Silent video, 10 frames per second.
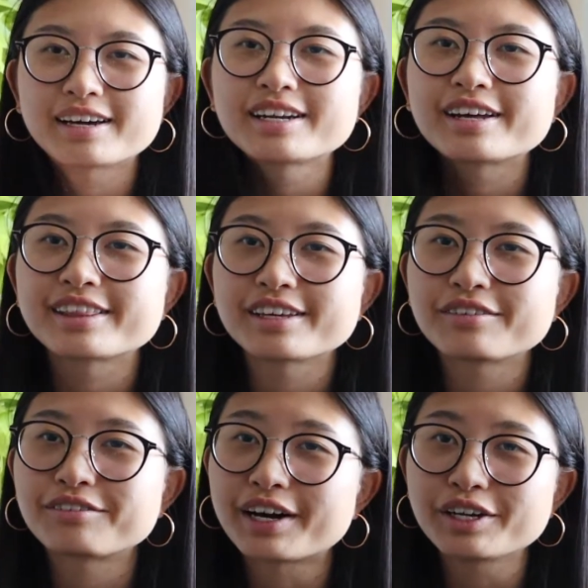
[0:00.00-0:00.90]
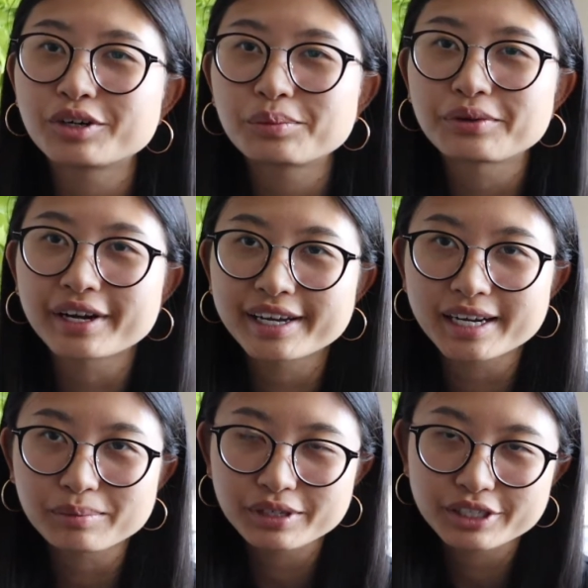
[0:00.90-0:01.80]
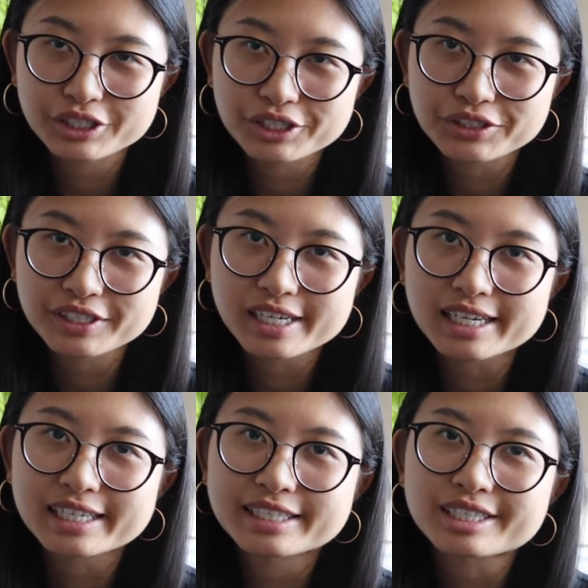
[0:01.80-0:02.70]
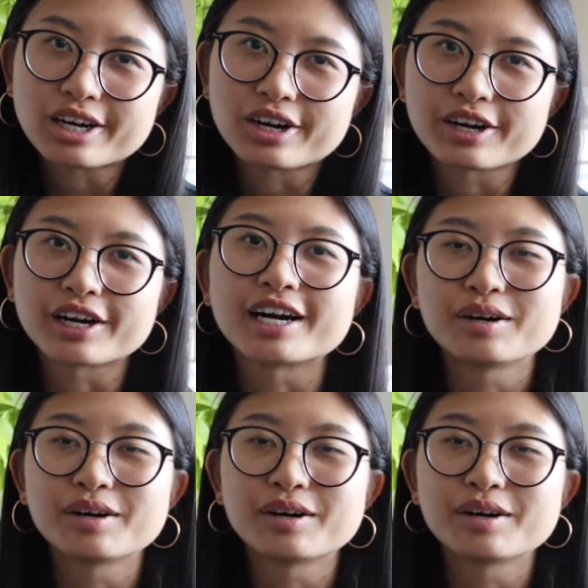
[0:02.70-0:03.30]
And the final brand I'm gonna show you guys are